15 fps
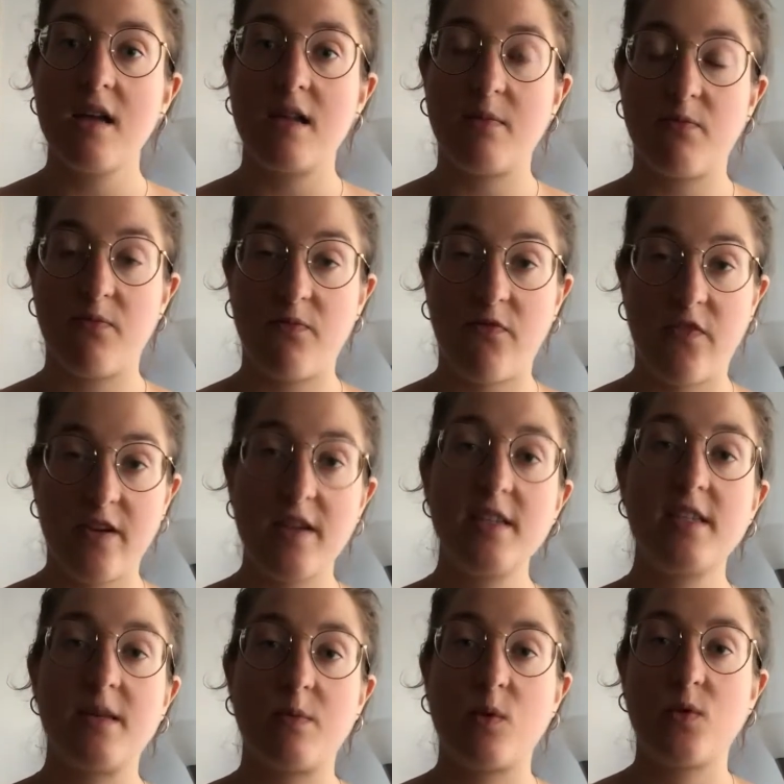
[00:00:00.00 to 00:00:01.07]
the
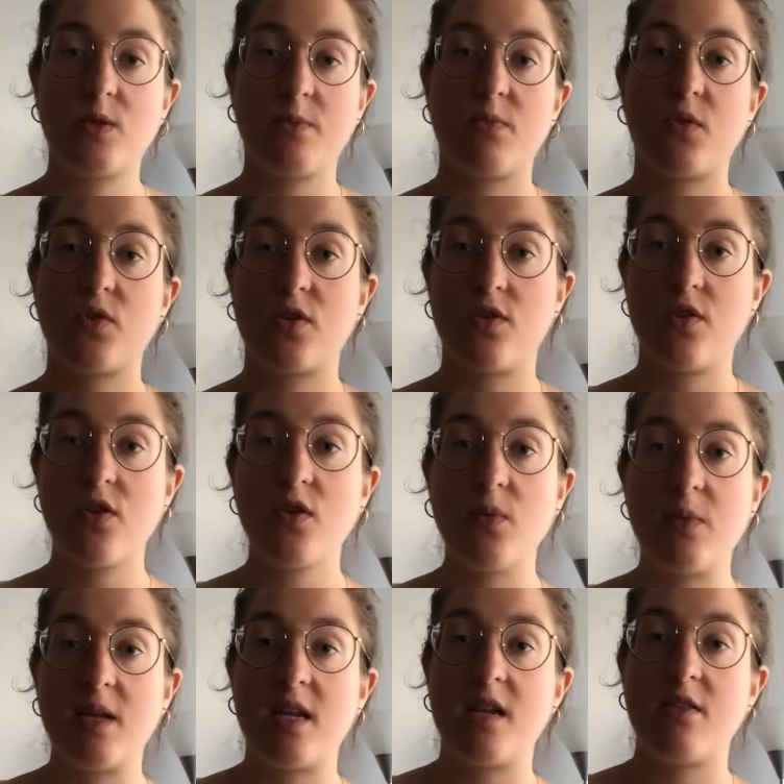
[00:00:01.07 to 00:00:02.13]
first and most important
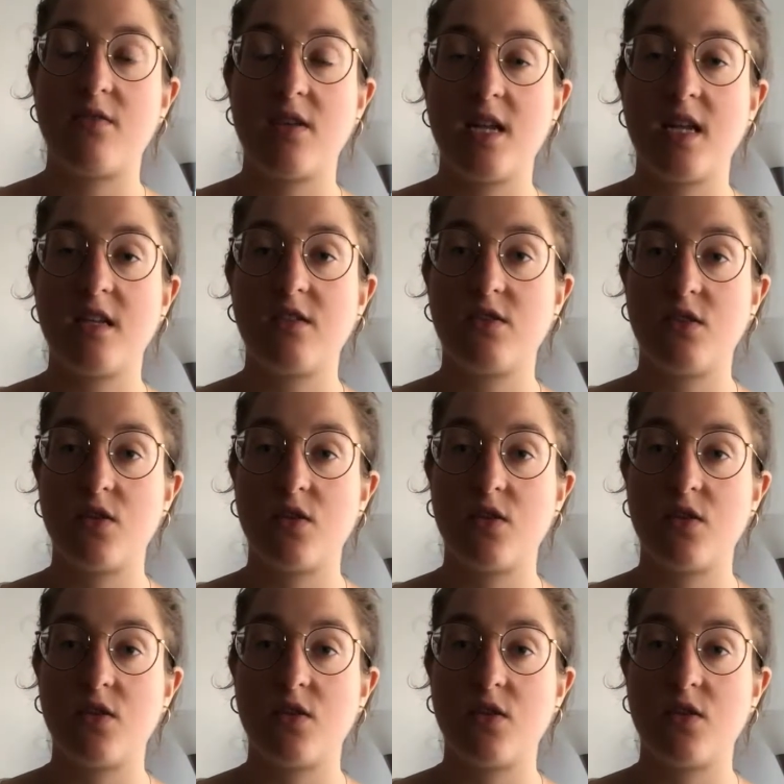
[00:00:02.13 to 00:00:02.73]
document that you need